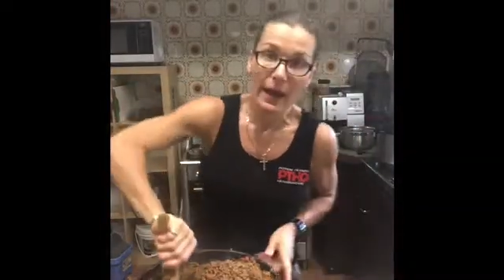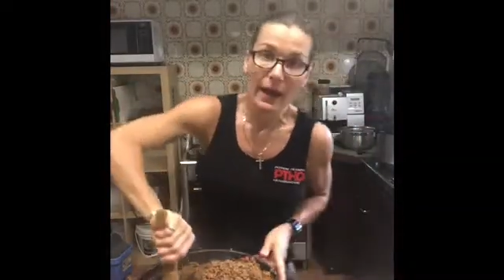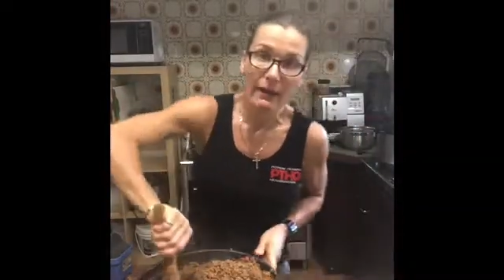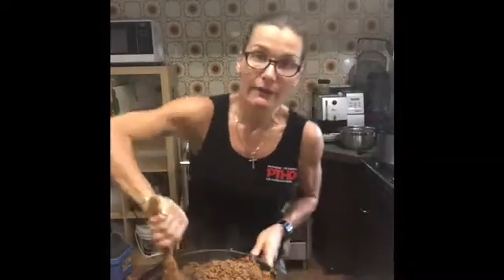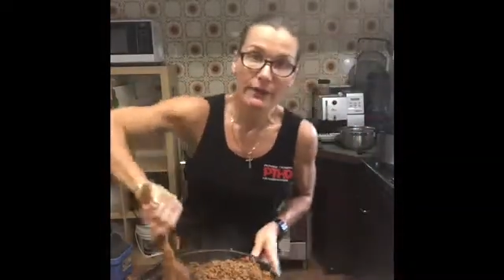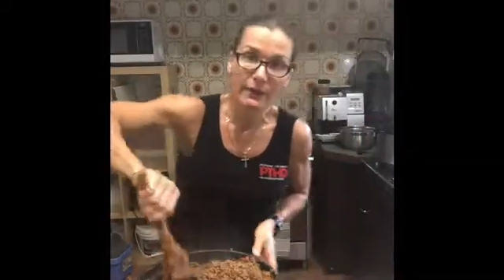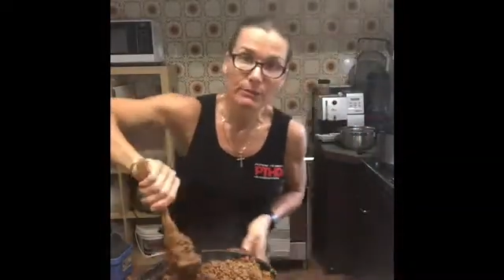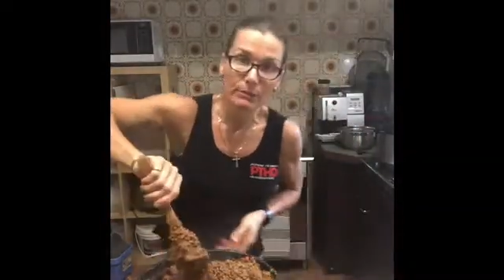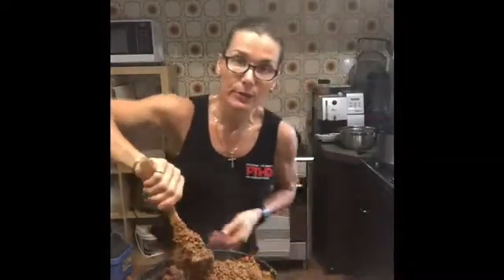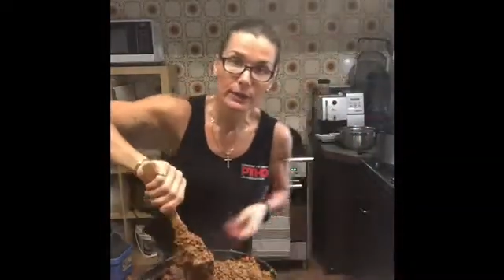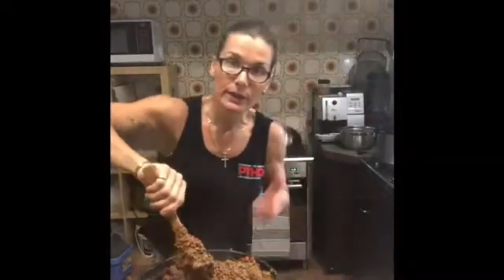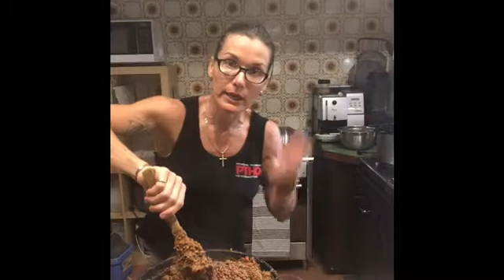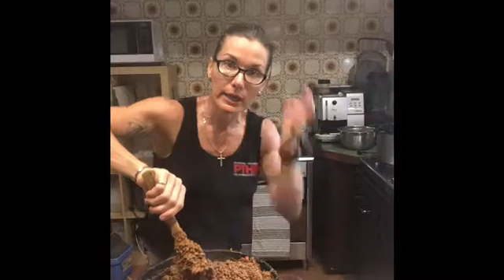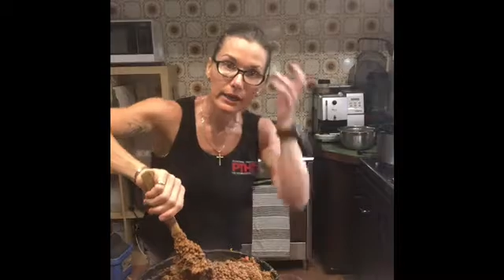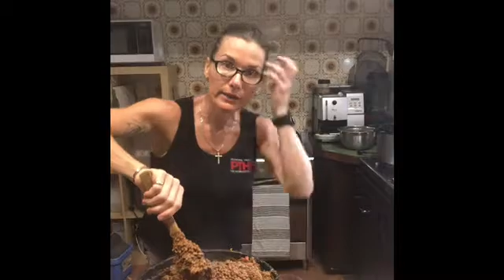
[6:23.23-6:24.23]
haven't put
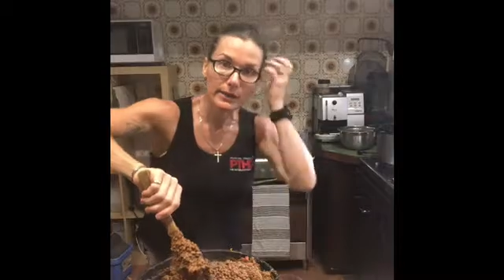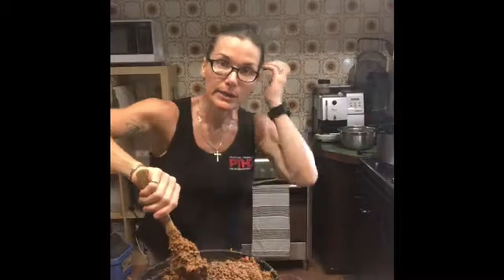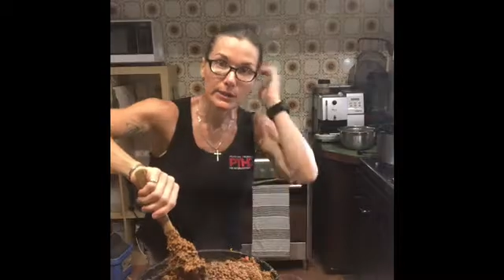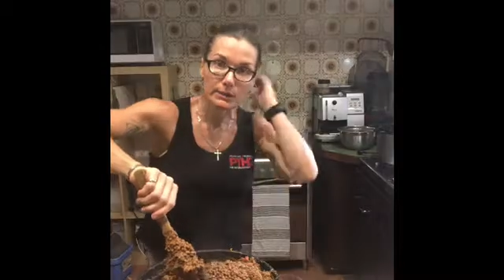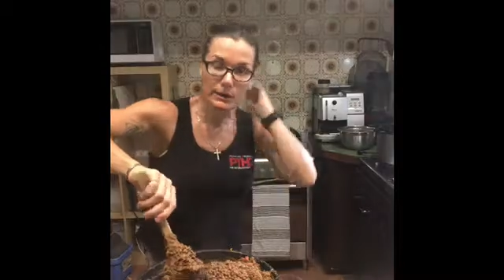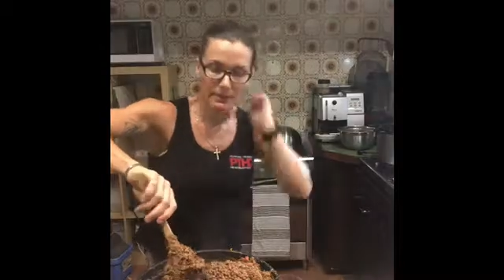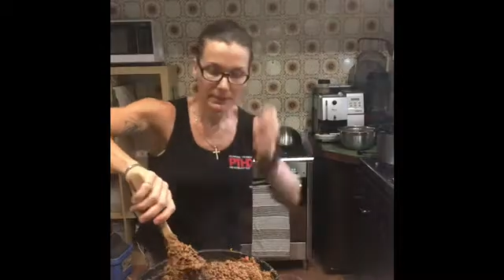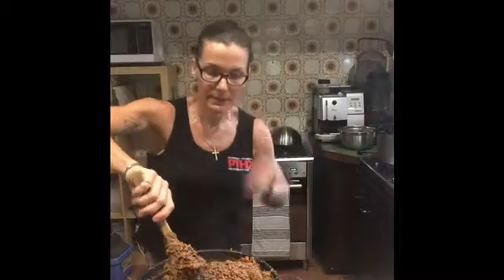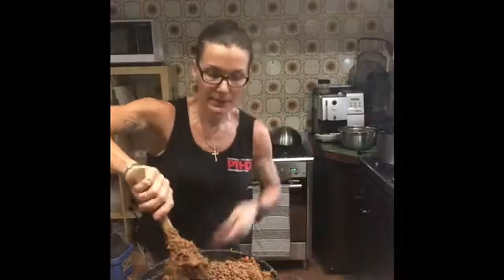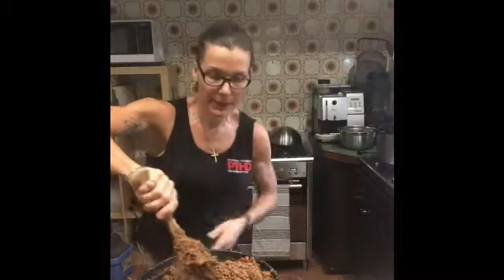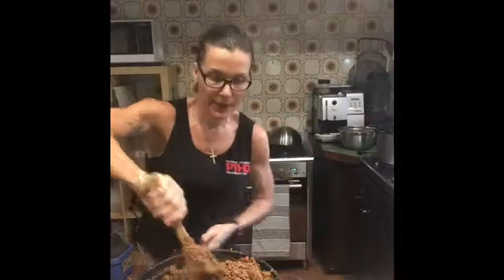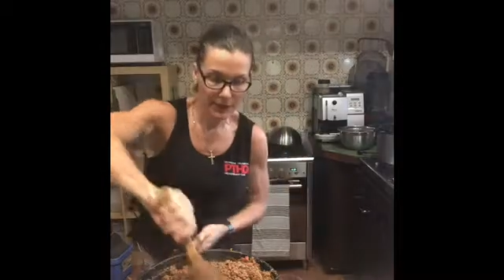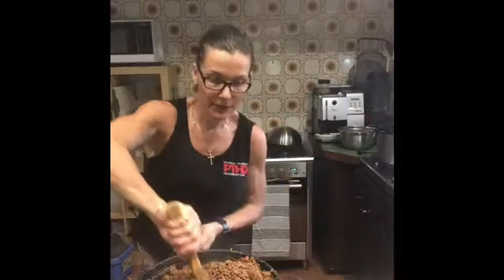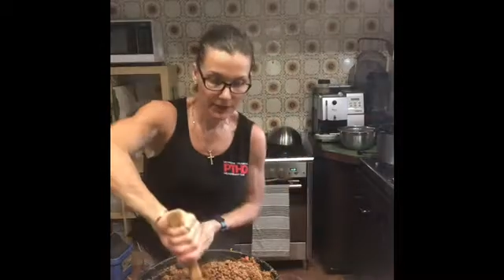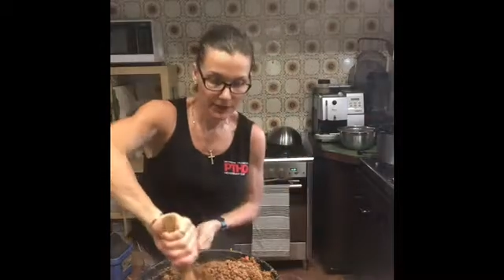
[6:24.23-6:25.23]
in the sweet
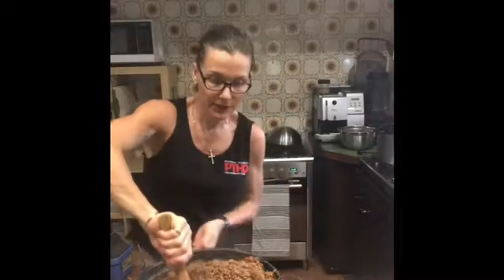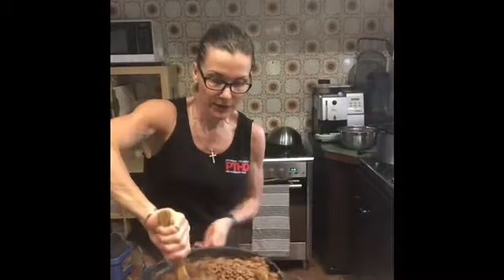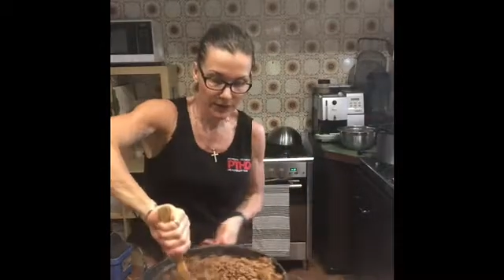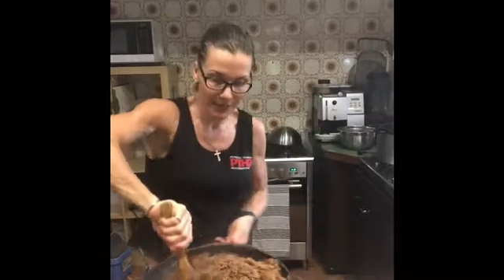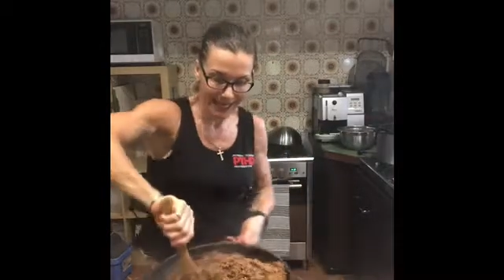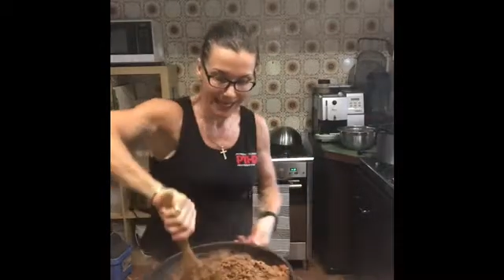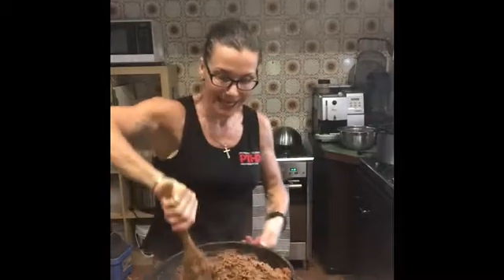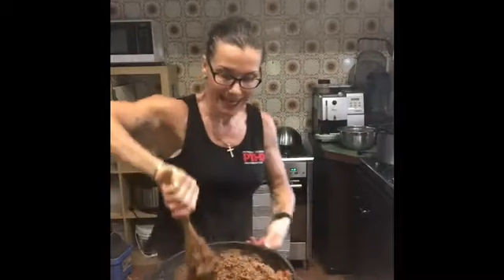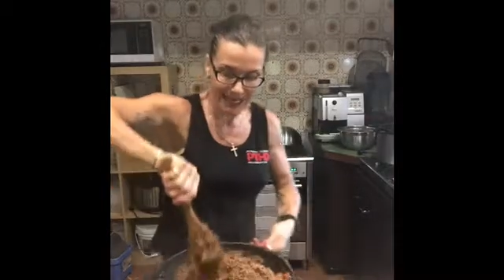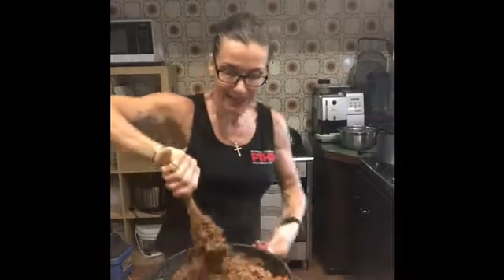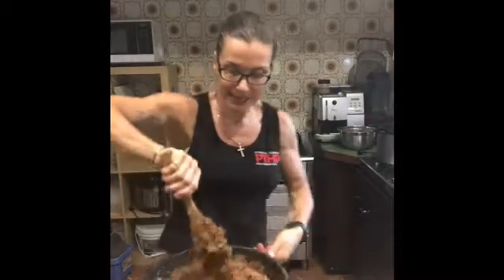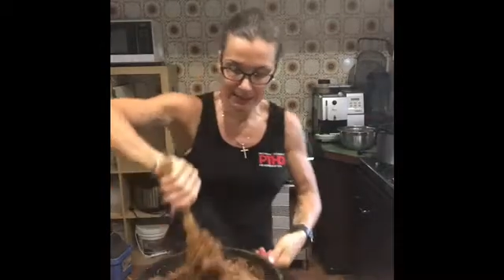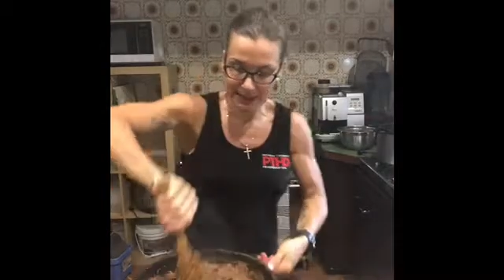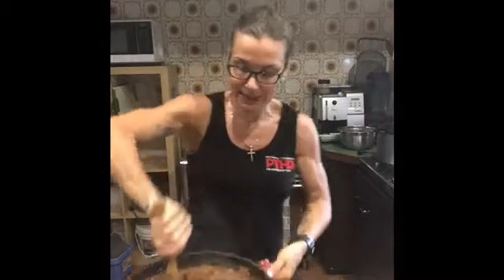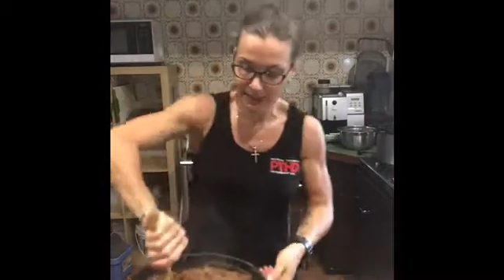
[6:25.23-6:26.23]
potato
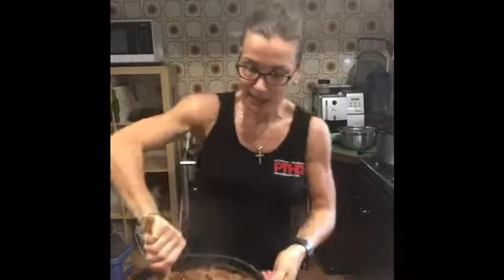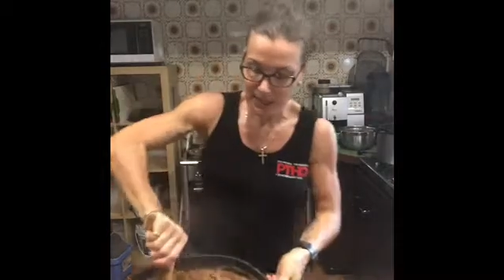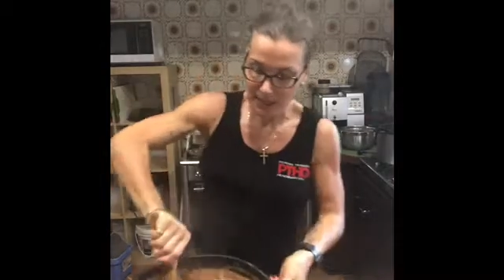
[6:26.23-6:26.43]
yet,